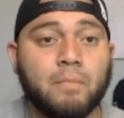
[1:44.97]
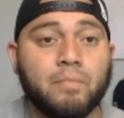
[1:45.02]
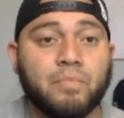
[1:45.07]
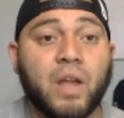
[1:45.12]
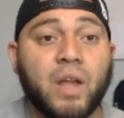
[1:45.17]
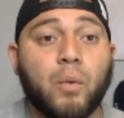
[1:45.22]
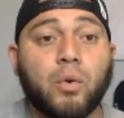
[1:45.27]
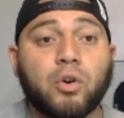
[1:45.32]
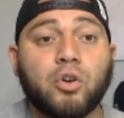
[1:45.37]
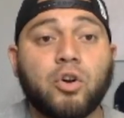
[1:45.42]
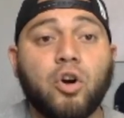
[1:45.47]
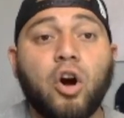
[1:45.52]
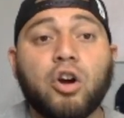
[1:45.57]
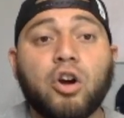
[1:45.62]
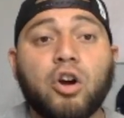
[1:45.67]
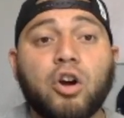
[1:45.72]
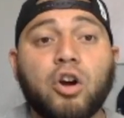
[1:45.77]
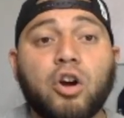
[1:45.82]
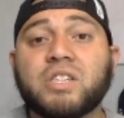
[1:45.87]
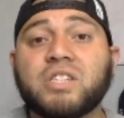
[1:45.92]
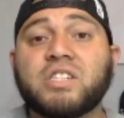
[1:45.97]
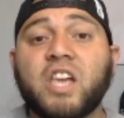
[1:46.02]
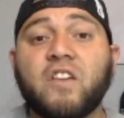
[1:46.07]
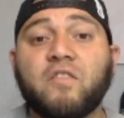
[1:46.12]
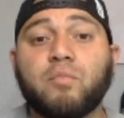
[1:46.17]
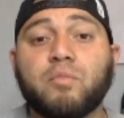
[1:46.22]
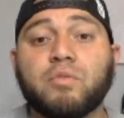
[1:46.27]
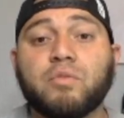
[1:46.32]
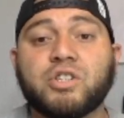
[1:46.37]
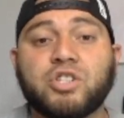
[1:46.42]
Now, regards to the
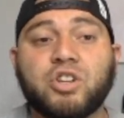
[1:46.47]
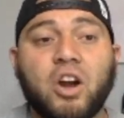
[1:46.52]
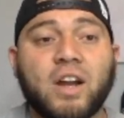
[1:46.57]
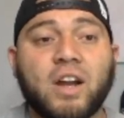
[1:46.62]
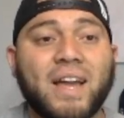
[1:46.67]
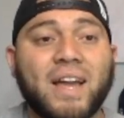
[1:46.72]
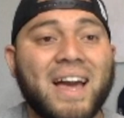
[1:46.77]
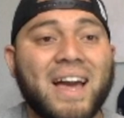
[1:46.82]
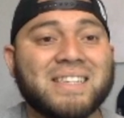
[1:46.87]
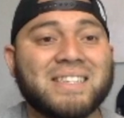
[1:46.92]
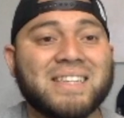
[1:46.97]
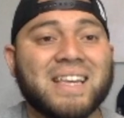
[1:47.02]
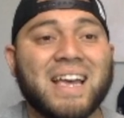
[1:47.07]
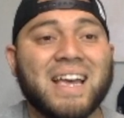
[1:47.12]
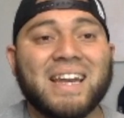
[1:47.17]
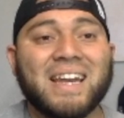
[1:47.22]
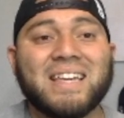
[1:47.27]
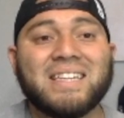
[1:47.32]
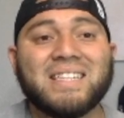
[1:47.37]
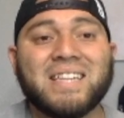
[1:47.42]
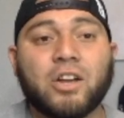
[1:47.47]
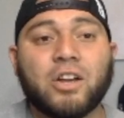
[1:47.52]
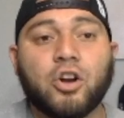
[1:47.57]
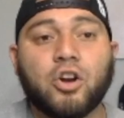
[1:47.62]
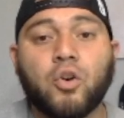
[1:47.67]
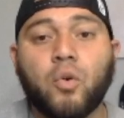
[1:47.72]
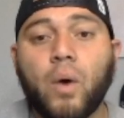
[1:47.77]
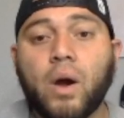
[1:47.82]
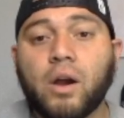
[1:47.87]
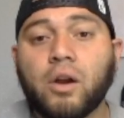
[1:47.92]
SafeMoons chart, guys, let's take a
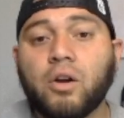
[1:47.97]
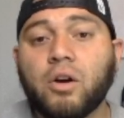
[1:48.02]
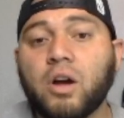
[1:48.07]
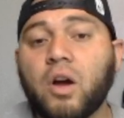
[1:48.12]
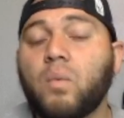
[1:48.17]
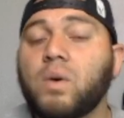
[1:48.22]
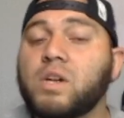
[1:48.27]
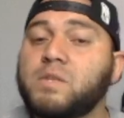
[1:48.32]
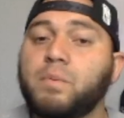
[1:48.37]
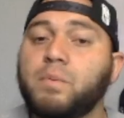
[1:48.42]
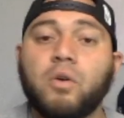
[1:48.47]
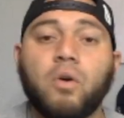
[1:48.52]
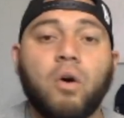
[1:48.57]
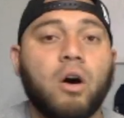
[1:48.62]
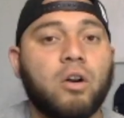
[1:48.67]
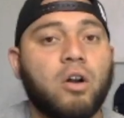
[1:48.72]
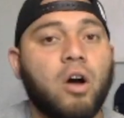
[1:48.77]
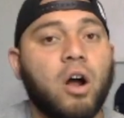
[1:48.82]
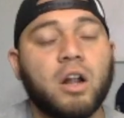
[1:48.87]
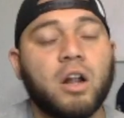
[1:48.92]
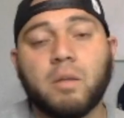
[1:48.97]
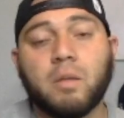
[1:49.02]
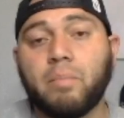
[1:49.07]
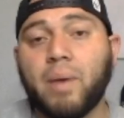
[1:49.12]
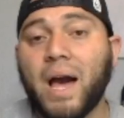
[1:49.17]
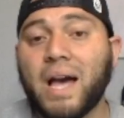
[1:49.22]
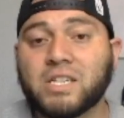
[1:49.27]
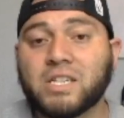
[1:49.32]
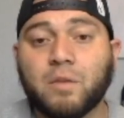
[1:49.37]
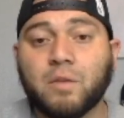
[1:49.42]
quick look on what's been going on in the
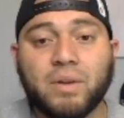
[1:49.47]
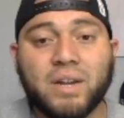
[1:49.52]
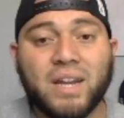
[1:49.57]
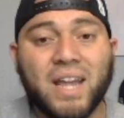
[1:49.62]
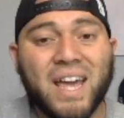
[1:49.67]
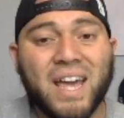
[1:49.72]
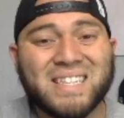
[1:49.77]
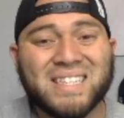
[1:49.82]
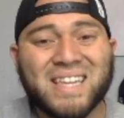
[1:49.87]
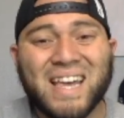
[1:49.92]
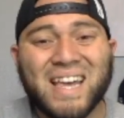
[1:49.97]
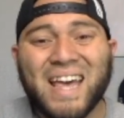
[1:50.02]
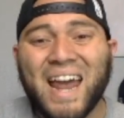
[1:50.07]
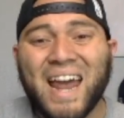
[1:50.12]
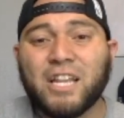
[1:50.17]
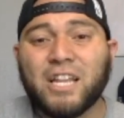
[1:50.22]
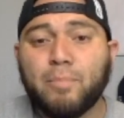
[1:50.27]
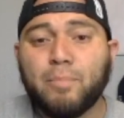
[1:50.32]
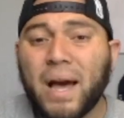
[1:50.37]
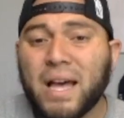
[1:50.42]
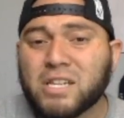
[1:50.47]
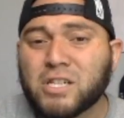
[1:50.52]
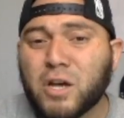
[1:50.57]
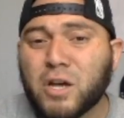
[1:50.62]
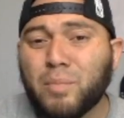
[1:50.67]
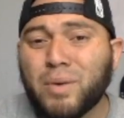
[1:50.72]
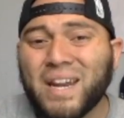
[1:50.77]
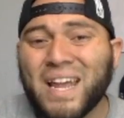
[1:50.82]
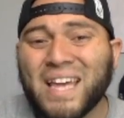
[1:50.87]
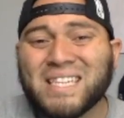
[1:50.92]
past couple days. And the past
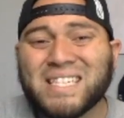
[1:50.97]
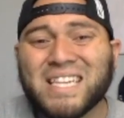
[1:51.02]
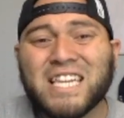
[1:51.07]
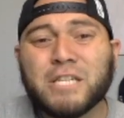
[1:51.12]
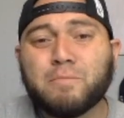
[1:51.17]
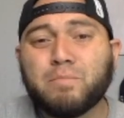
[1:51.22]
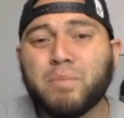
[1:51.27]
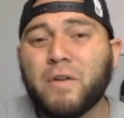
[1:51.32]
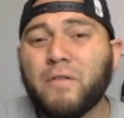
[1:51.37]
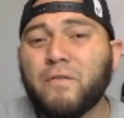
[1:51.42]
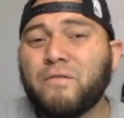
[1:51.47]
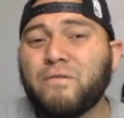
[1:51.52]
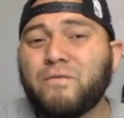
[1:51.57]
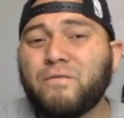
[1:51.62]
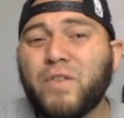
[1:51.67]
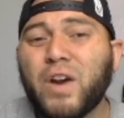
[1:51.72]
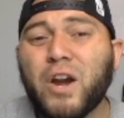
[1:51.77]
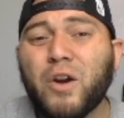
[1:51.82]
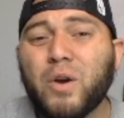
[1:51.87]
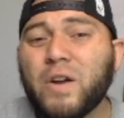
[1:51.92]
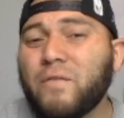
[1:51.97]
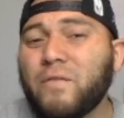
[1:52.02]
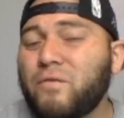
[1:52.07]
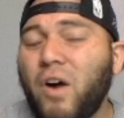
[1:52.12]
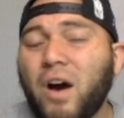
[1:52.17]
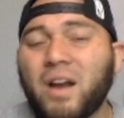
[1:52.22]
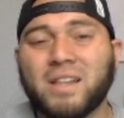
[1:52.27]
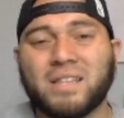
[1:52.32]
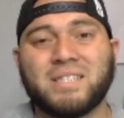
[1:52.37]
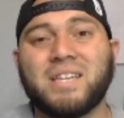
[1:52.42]
couple days, it's been very
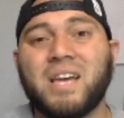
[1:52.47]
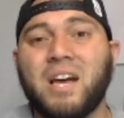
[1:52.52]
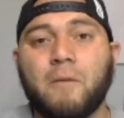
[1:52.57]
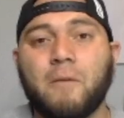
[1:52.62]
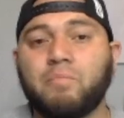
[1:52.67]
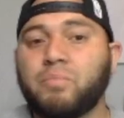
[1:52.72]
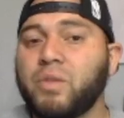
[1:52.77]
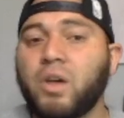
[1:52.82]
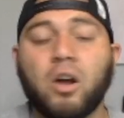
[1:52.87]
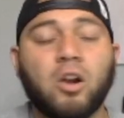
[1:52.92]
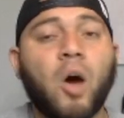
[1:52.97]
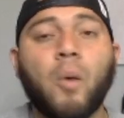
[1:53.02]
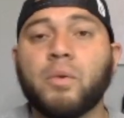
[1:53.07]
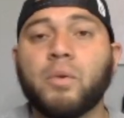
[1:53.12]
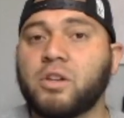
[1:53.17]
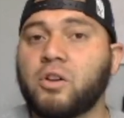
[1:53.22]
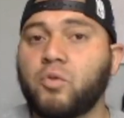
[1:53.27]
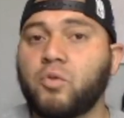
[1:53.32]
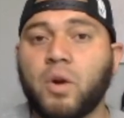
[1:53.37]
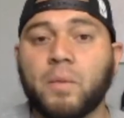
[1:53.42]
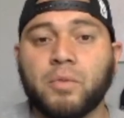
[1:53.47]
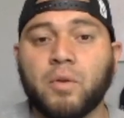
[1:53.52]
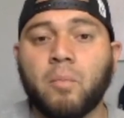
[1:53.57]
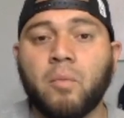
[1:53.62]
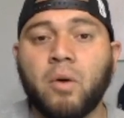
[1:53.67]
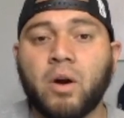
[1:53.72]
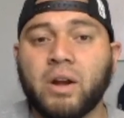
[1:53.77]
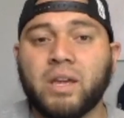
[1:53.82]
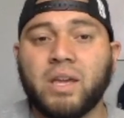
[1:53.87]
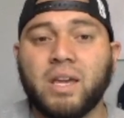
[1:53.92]
volatile along with the crypto
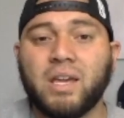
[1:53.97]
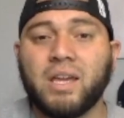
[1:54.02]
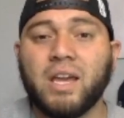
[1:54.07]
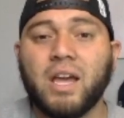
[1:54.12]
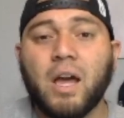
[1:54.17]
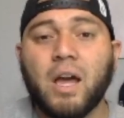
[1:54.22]
market.